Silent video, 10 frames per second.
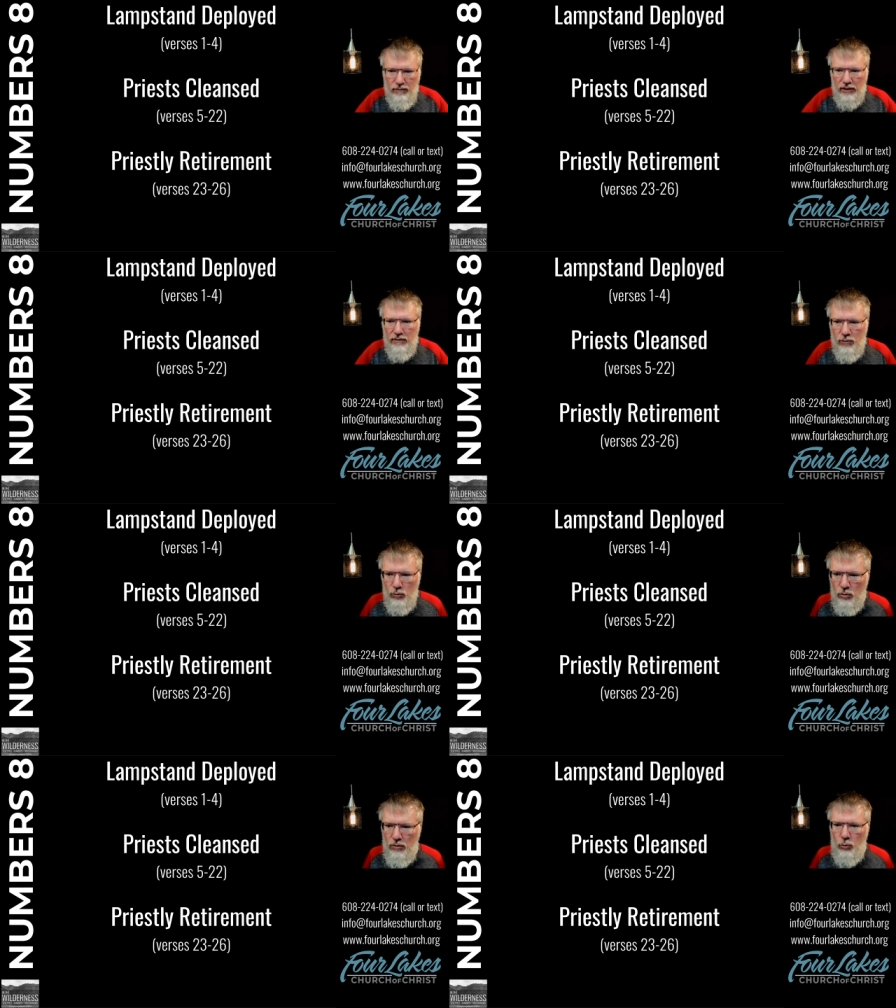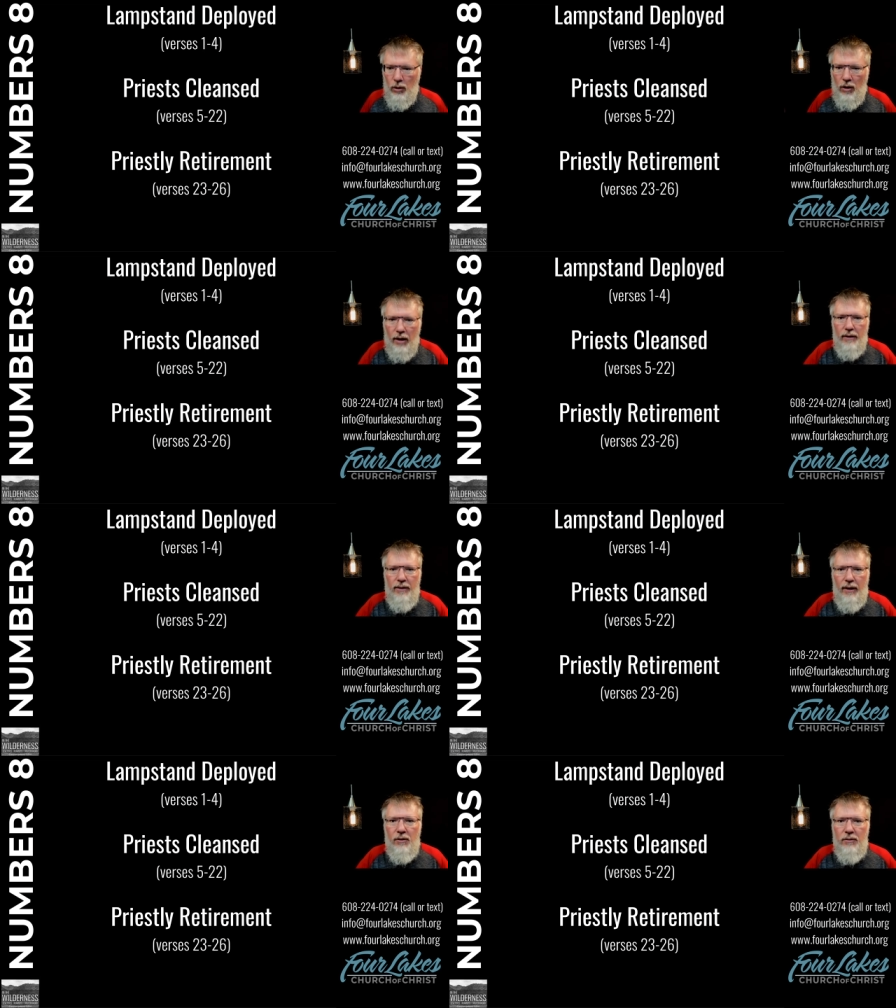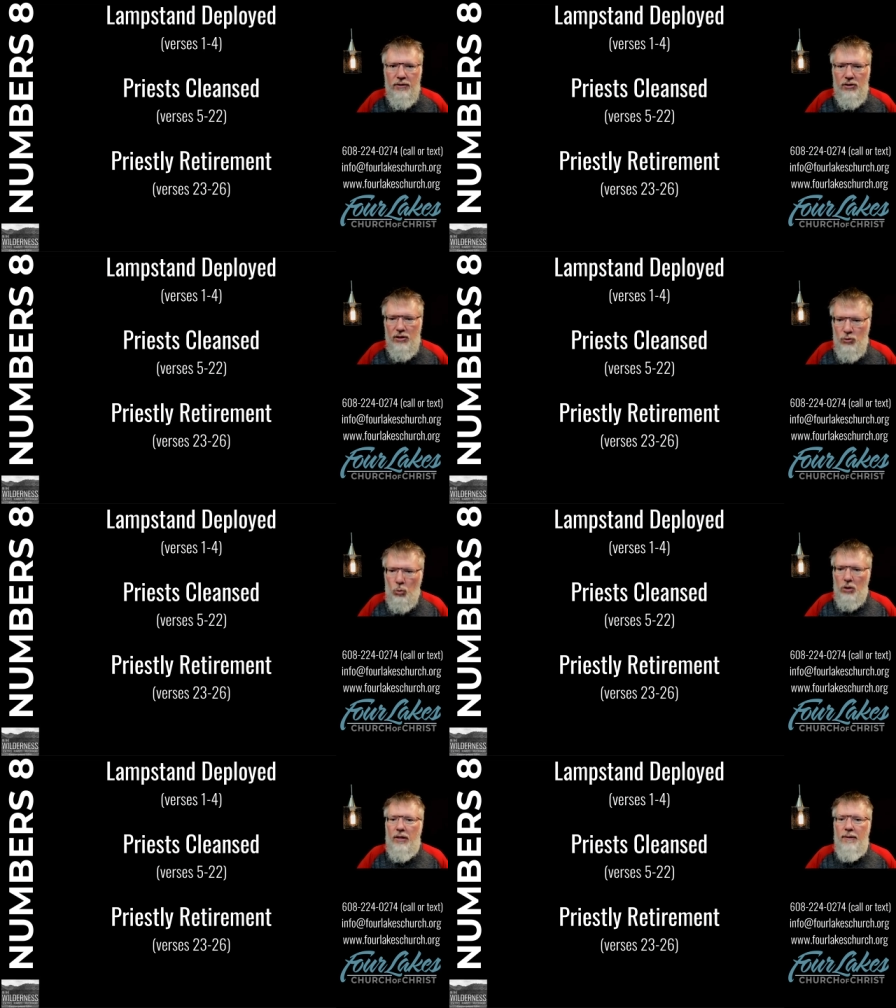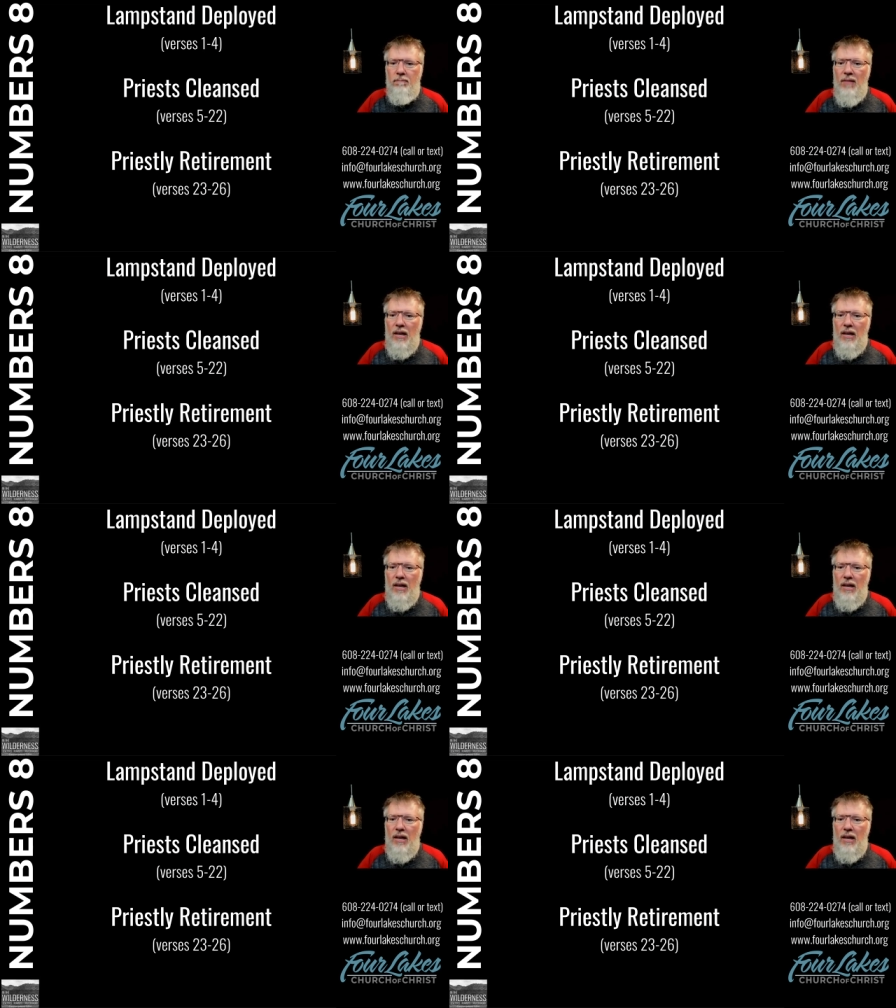and we're on it now, and it's, it's working.